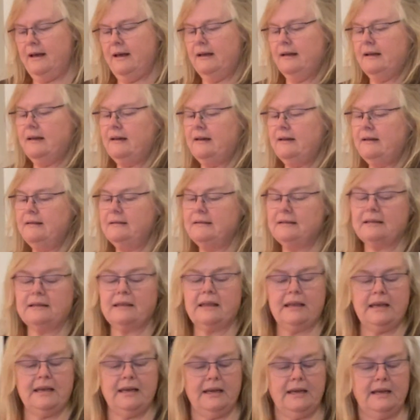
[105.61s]
Because
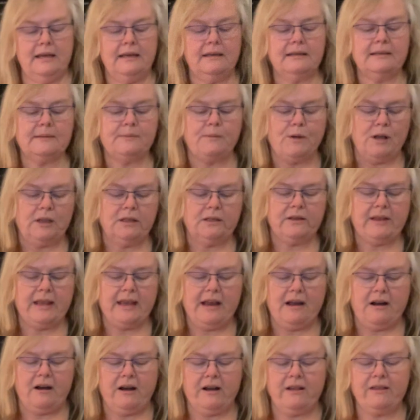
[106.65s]
the smaller they
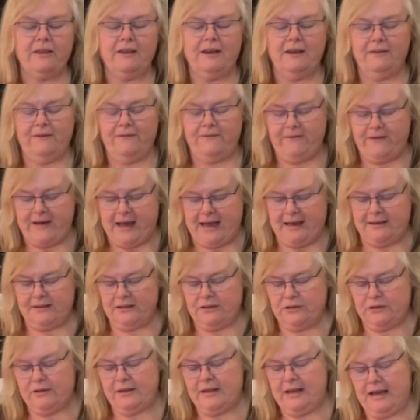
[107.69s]
are, the
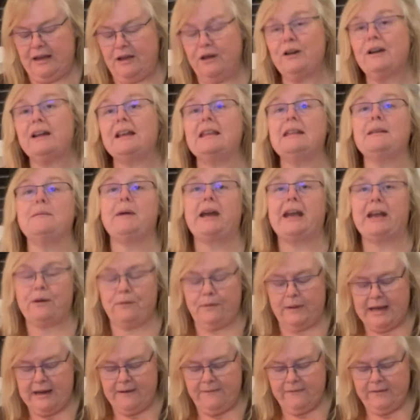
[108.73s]
faster they cook in the
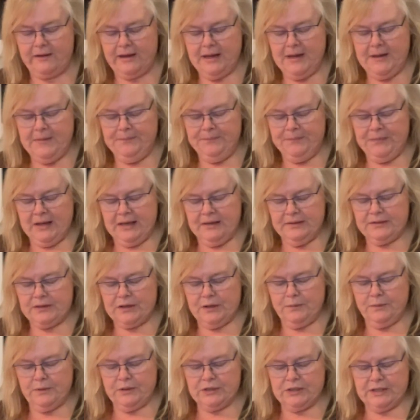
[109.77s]
microwave. So
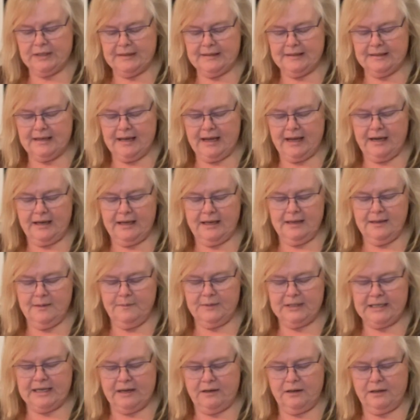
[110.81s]
we're just cutting them
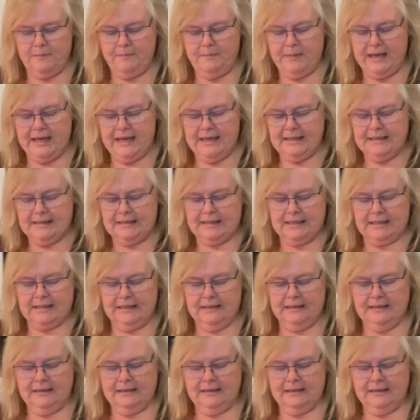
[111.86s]
down a bit